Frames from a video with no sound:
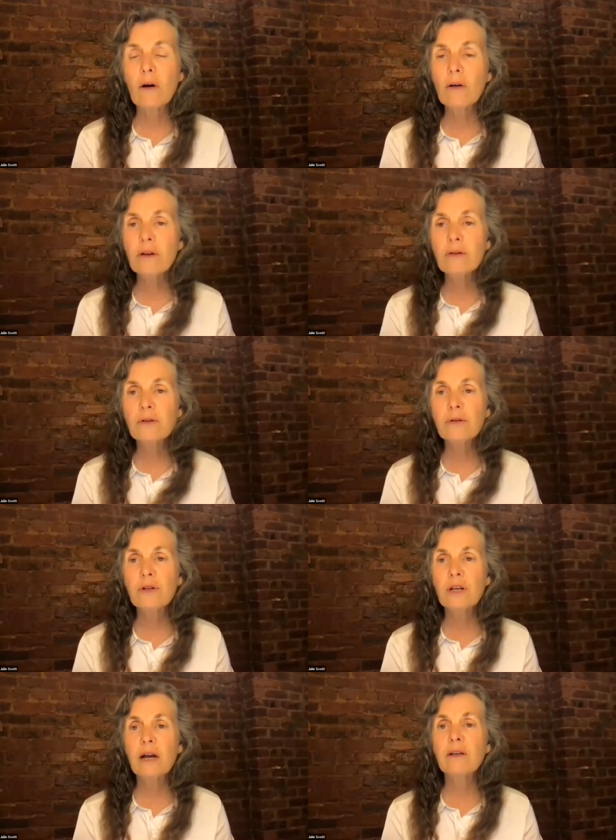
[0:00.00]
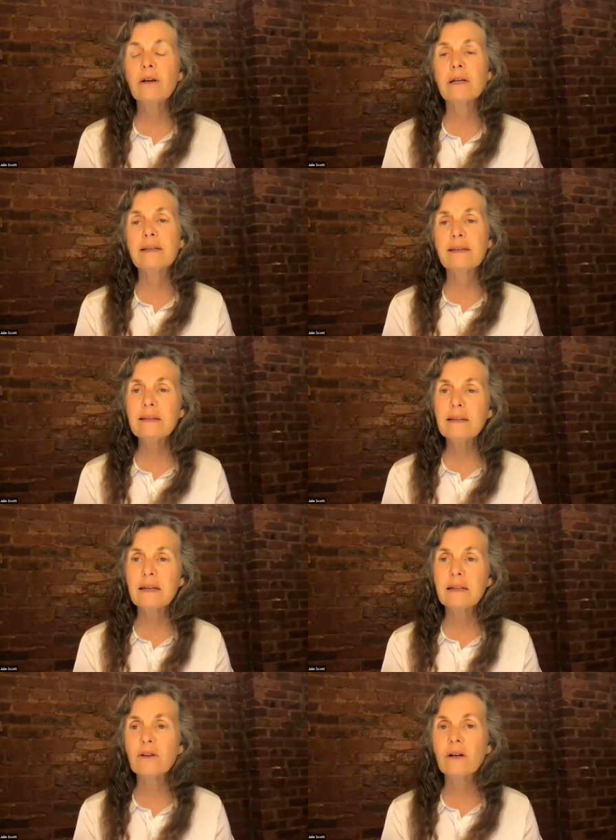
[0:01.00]
all those who share your
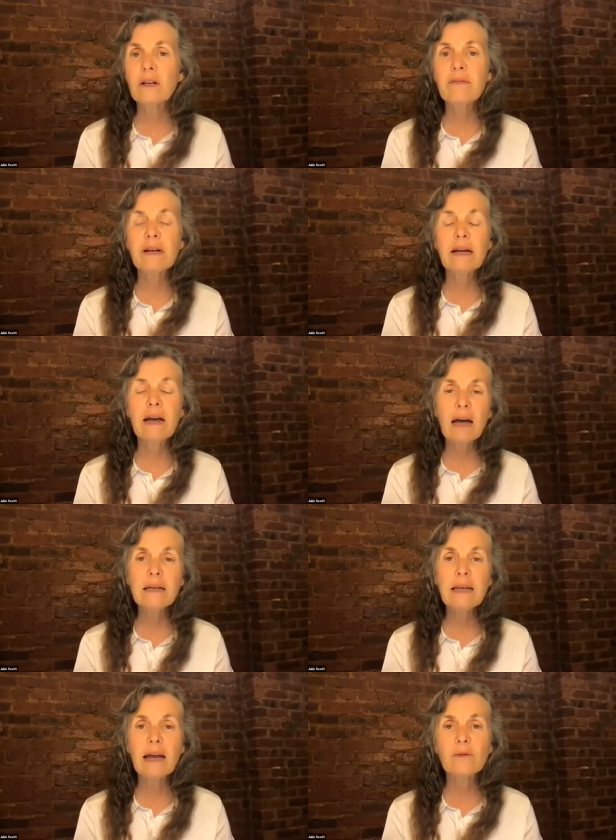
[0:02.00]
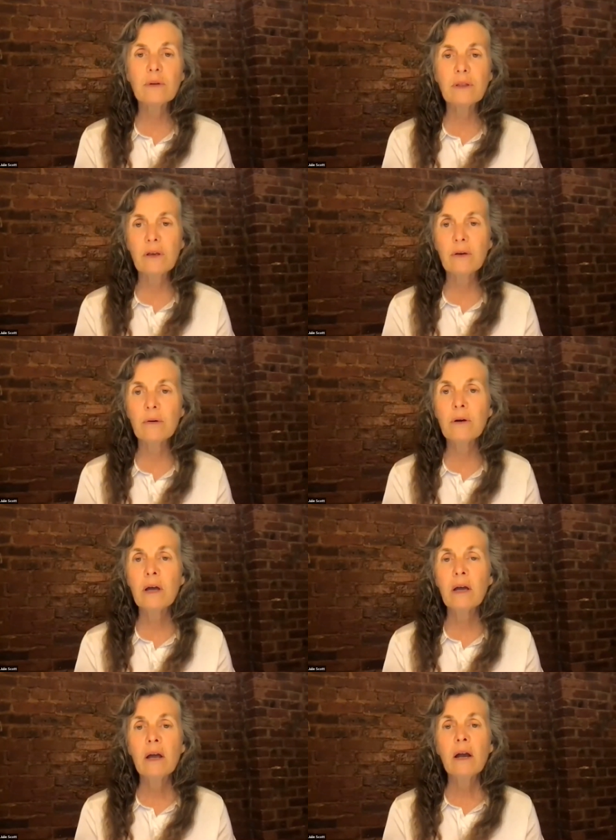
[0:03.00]
existence or live in contact with you
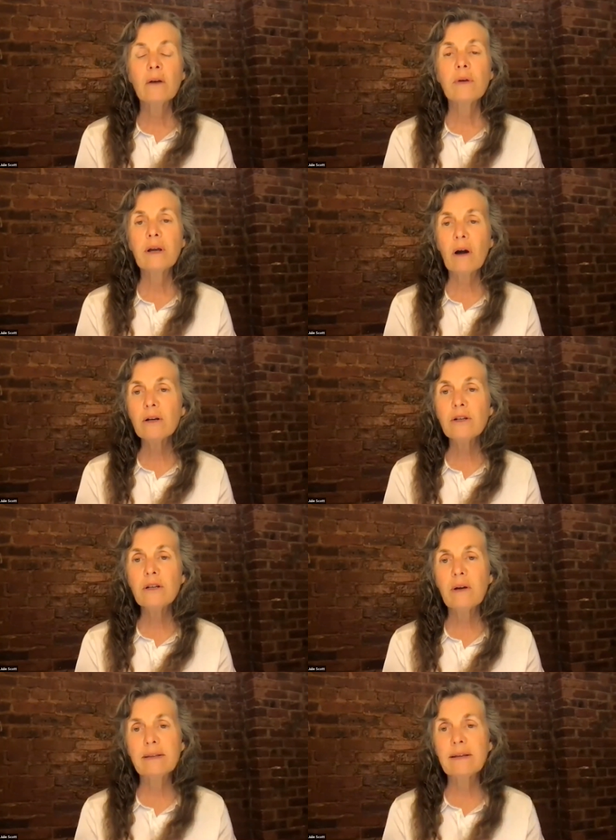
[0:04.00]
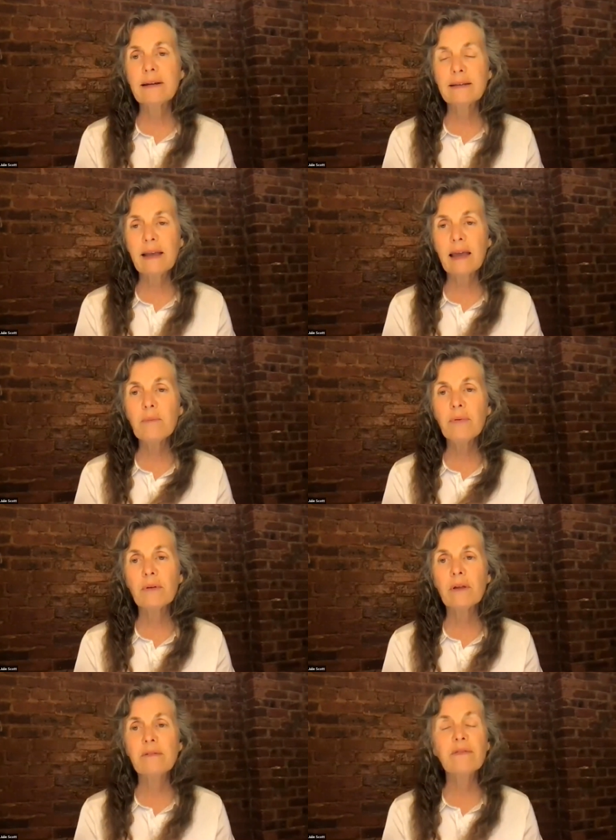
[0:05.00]
regard you as an
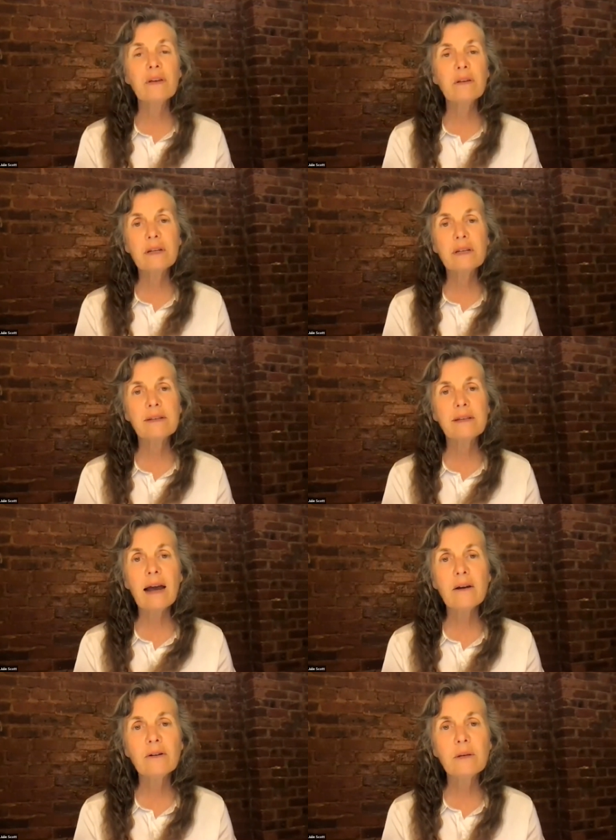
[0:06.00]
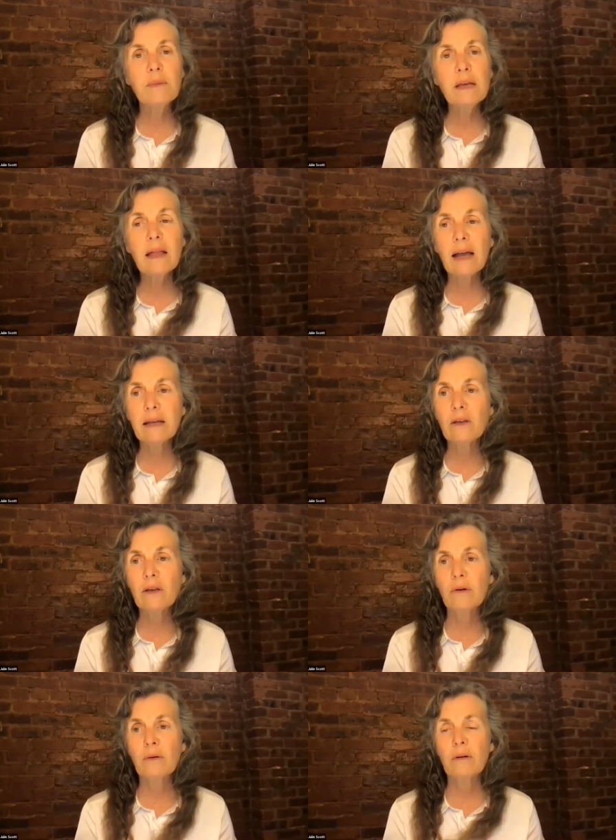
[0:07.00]
example and feel the desire to be like you.